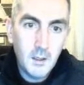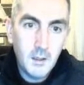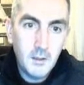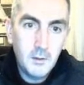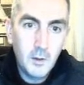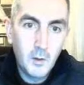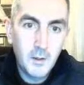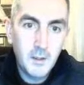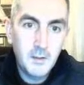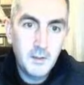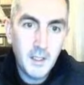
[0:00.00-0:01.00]
These two are
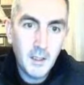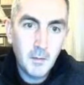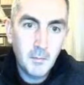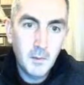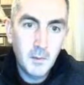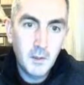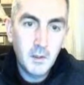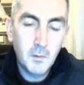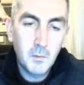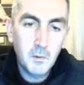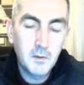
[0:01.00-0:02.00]
the same.
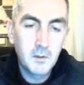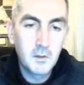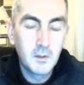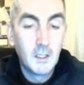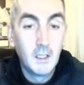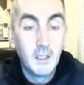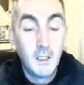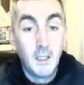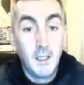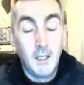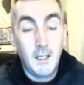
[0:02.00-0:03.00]
There was
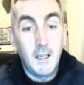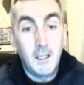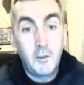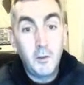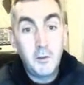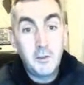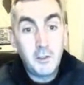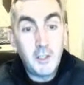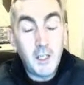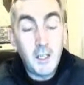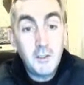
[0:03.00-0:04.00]
two
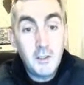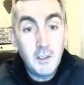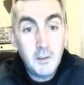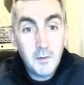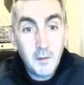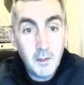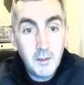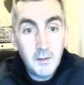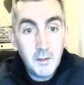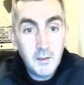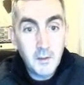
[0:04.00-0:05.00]
suggestions for
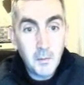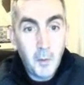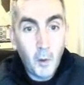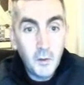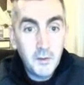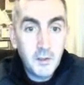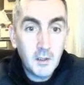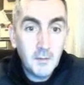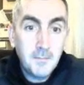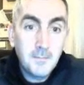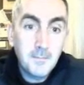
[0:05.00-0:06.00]
this. This is a poster.